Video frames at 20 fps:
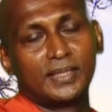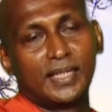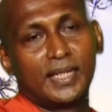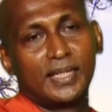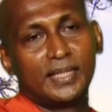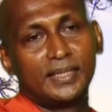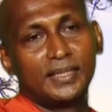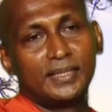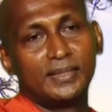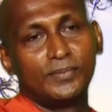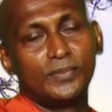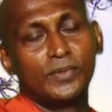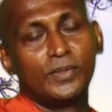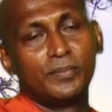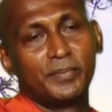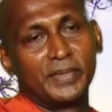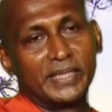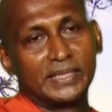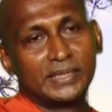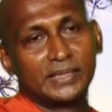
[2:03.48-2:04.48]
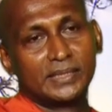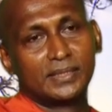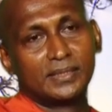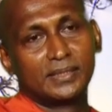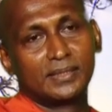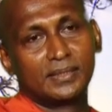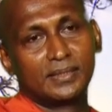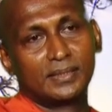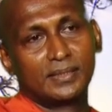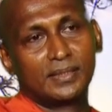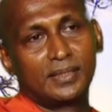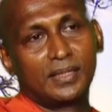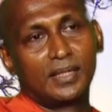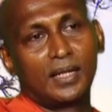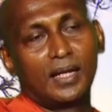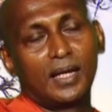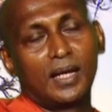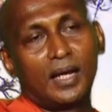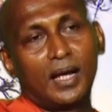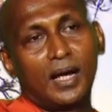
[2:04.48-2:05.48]
at the moment,
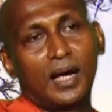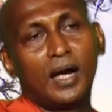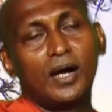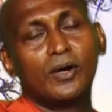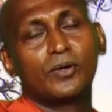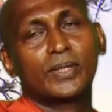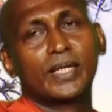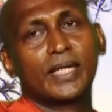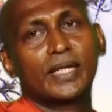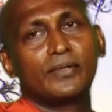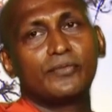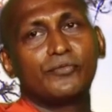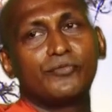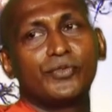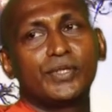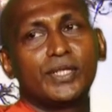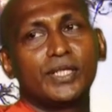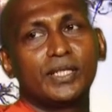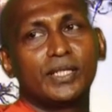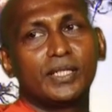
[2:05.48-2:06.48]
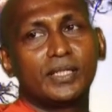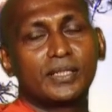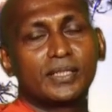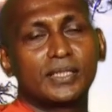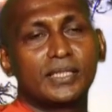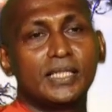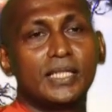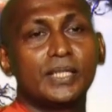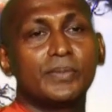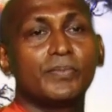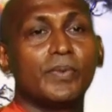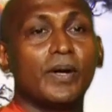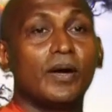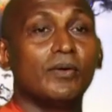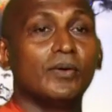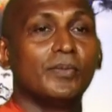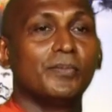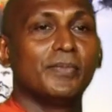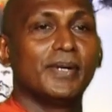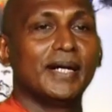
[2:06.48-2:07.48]
how can we keep
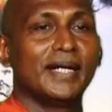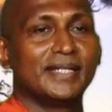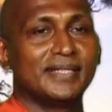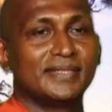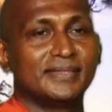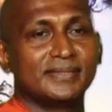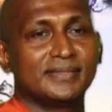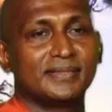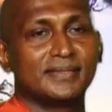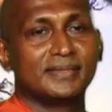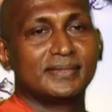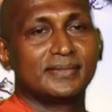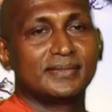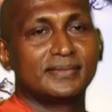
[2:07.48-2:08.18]
our mind